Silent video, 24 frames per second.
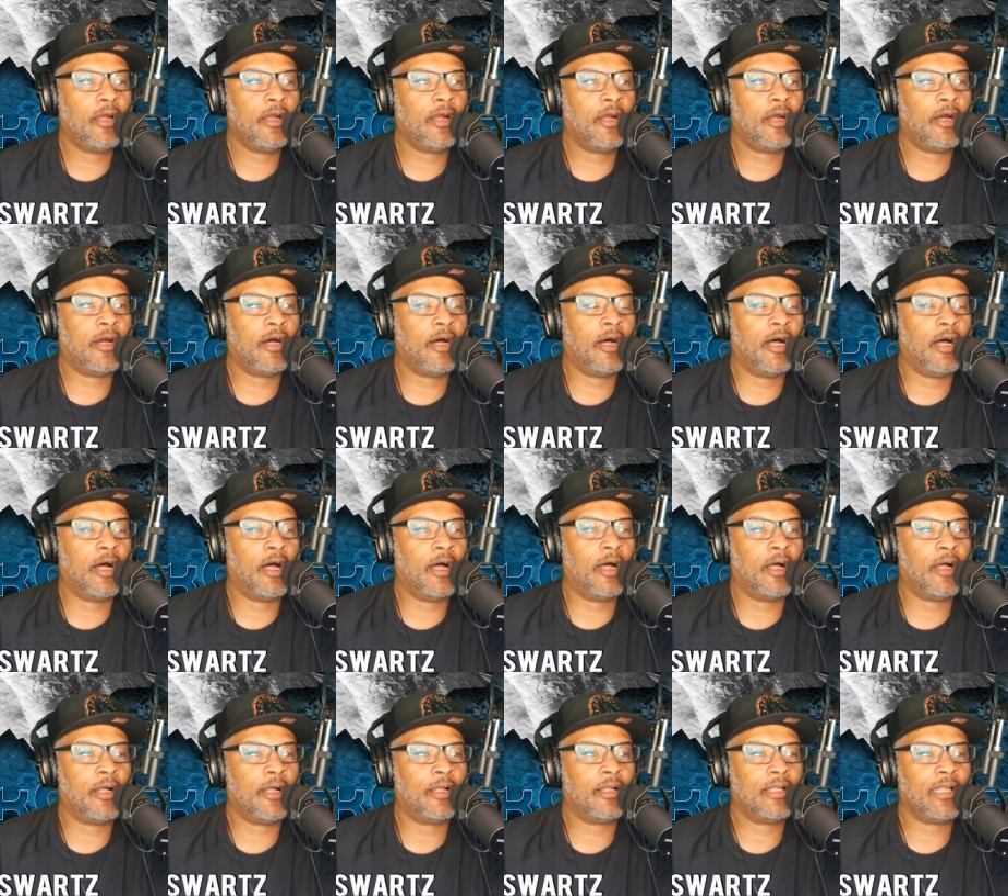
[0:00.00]

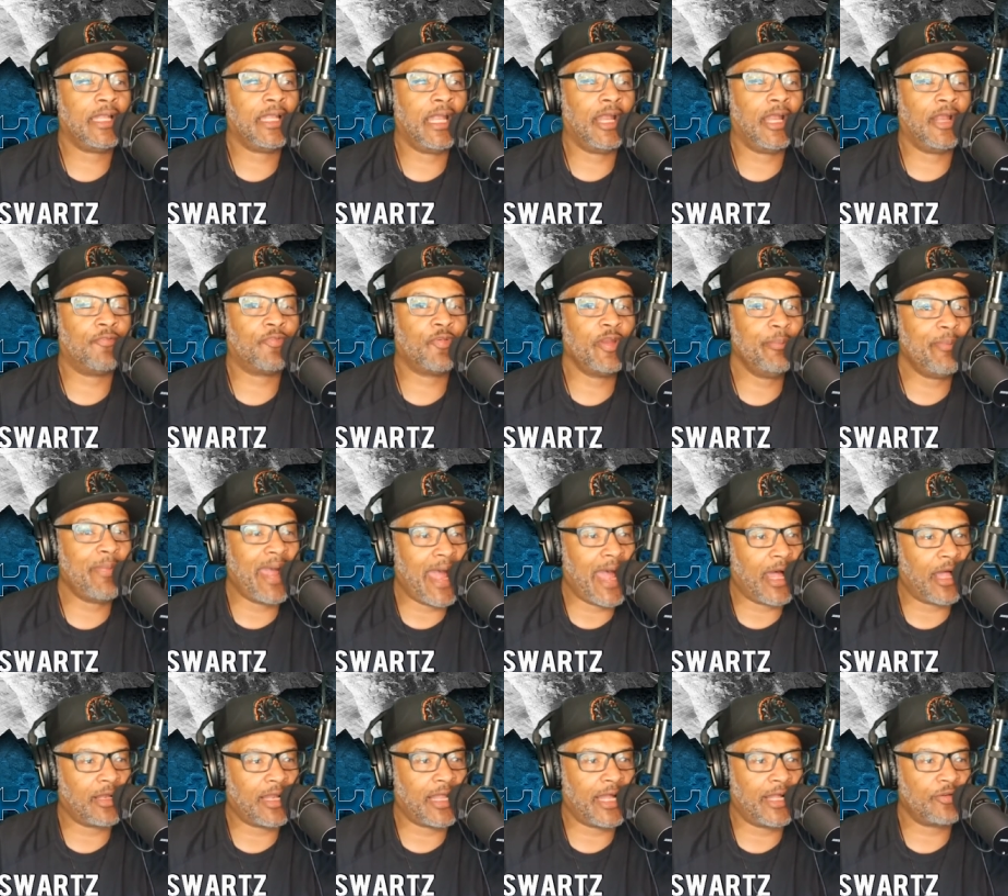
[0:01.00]
uh every
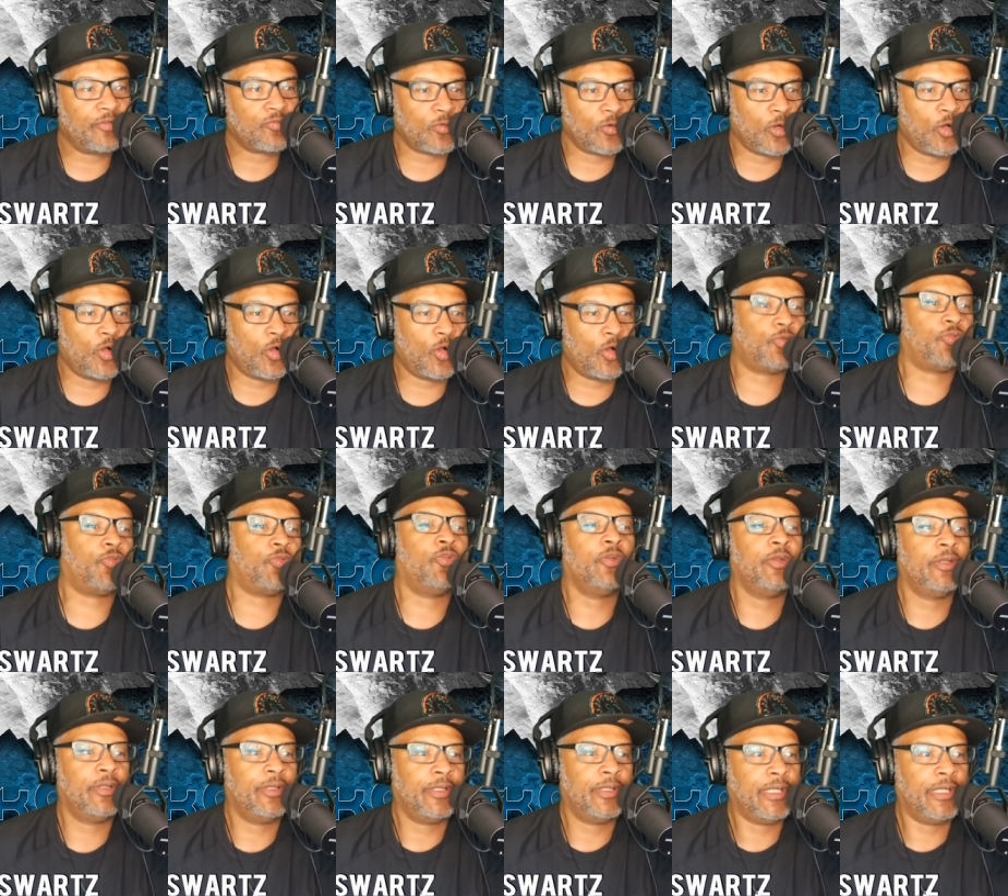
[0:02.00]
mile I drove,
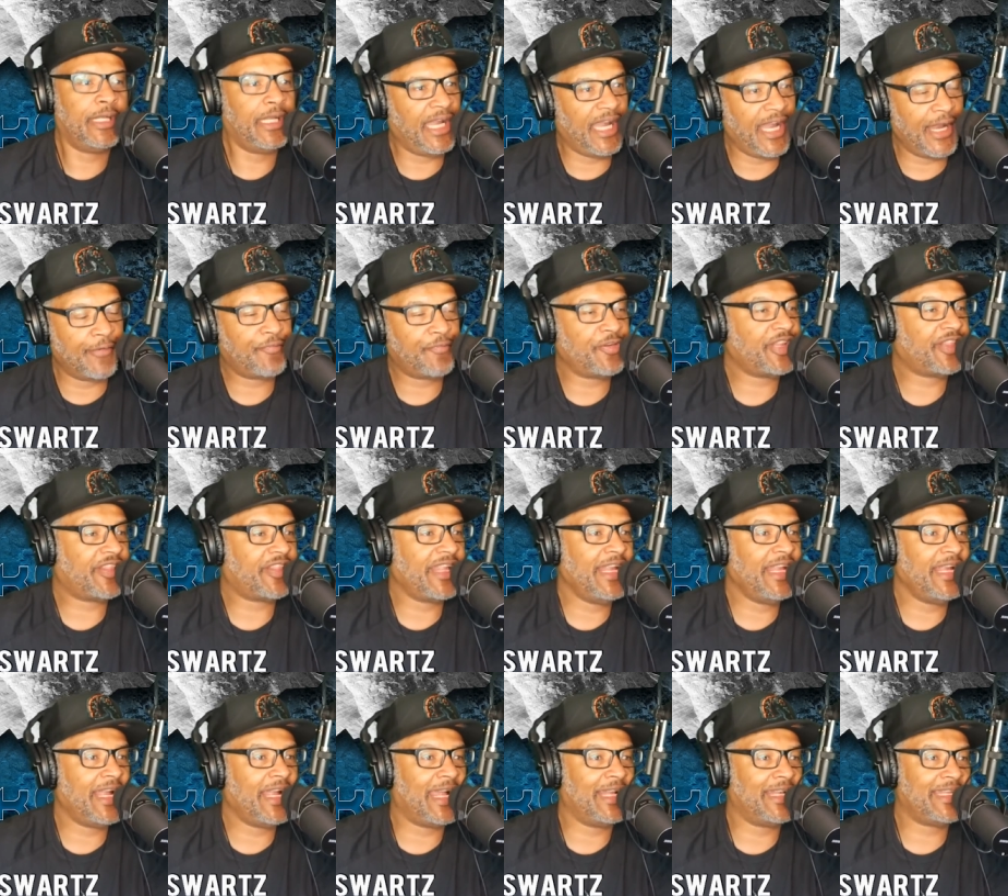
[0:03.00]

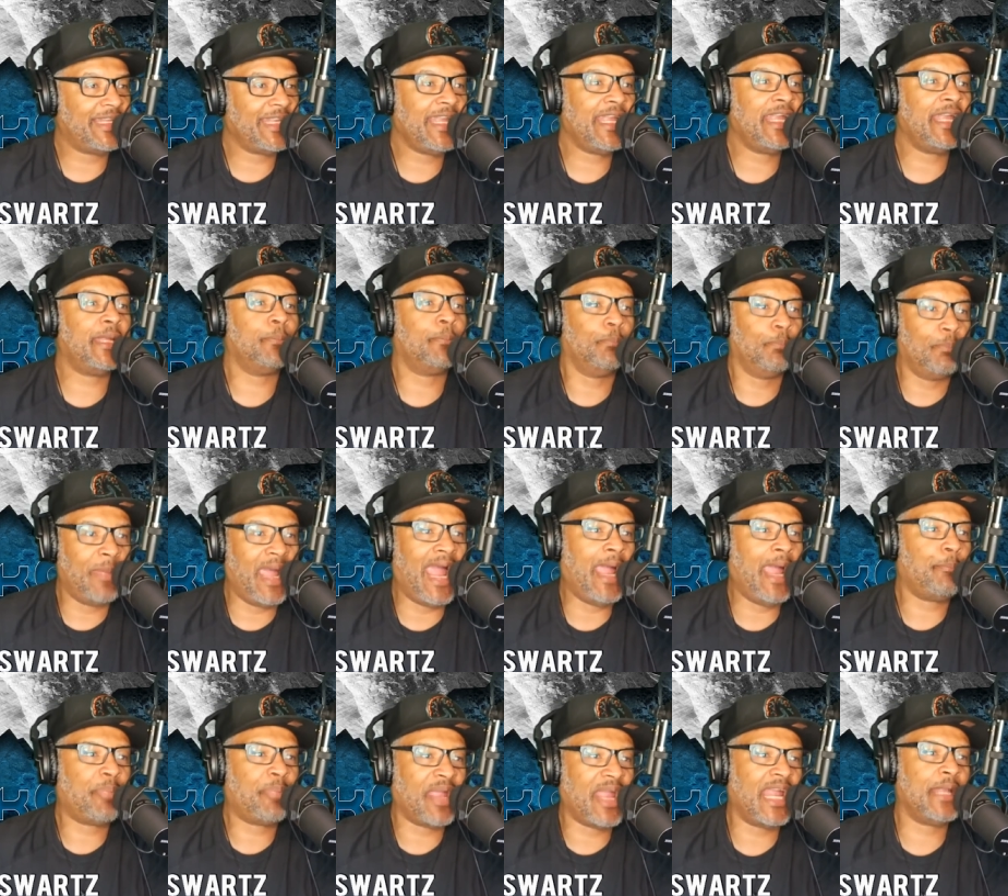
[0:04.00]
everything I did,
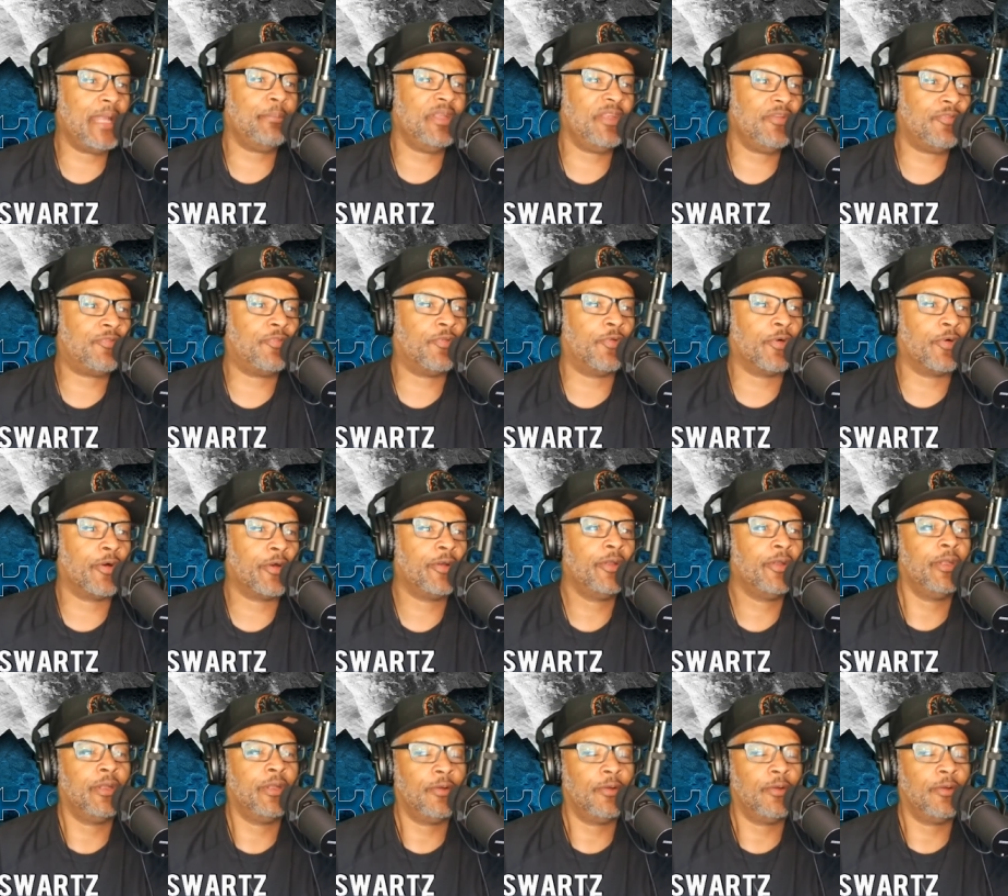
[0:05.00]
Matt paid me for.